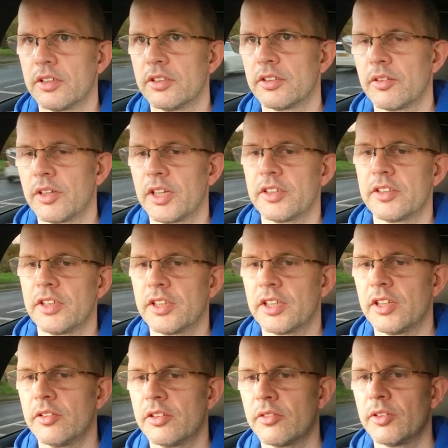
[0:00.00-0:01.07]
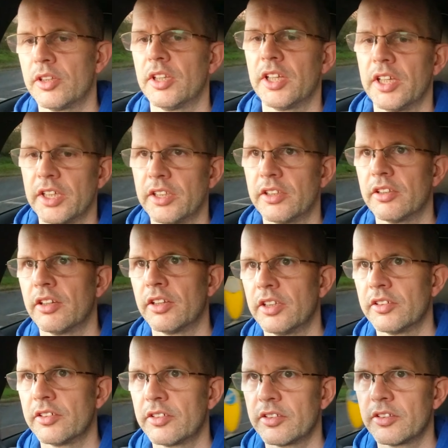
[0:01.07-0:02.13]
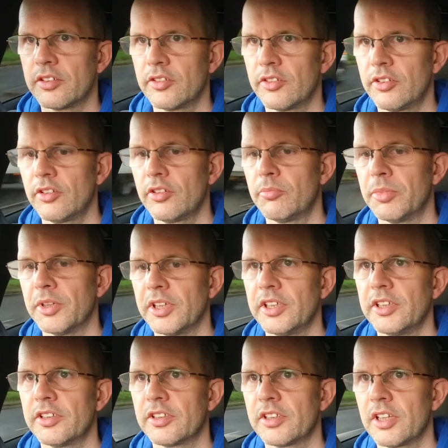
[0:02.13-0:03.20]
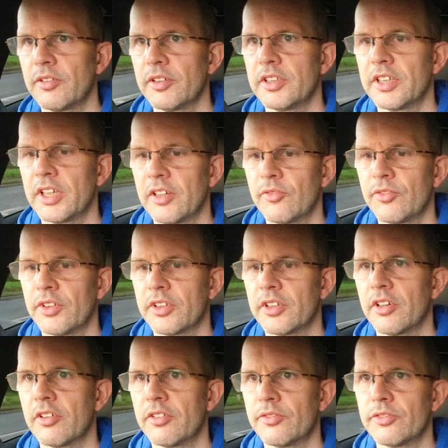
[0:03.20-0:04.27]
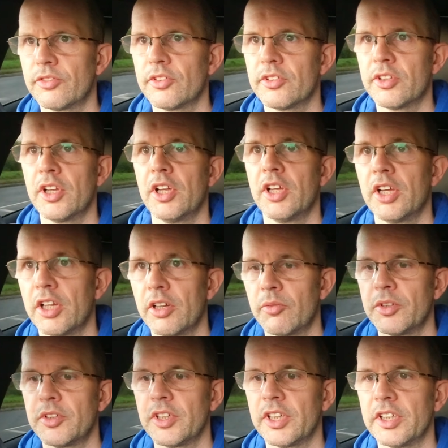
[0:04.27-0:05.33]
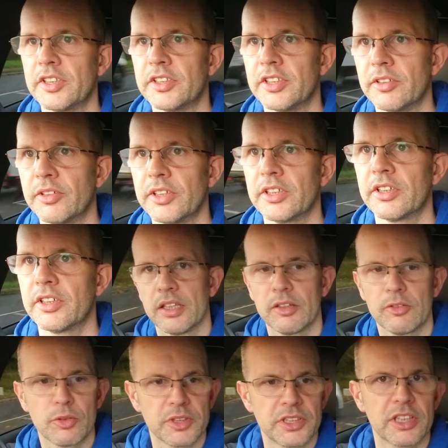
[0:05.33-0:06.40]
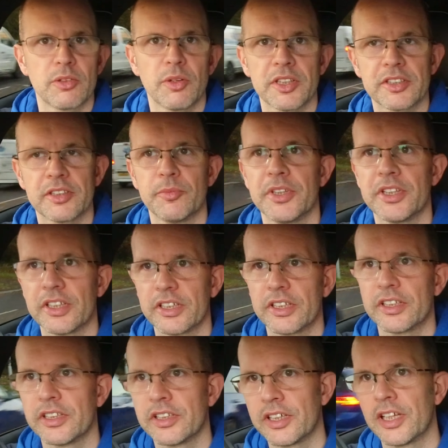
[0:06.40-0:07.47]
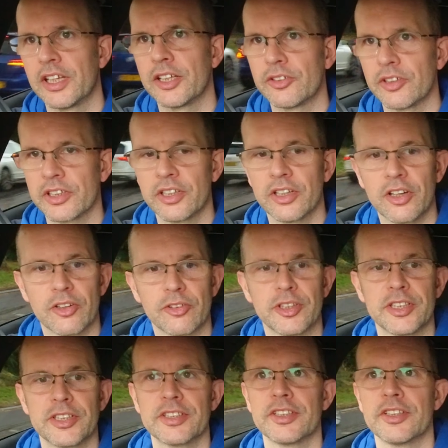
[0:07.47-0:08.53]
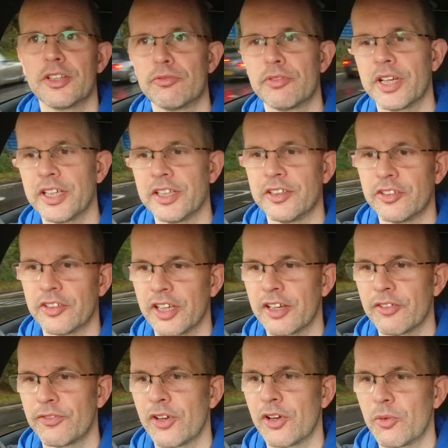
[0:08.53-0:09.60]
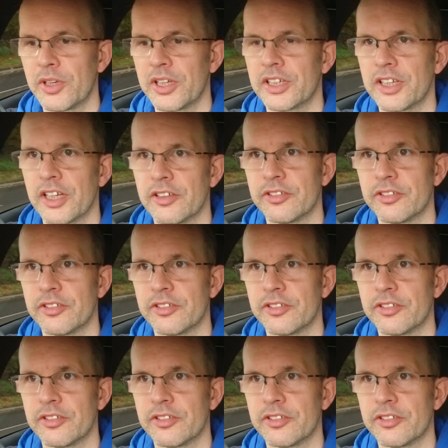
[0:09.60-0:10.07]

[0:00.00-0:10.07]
So it actually keeps you in lane, and it should be slowing down for the car in front, which it is doing. Now always the question with an electric car is the range, how far will it go?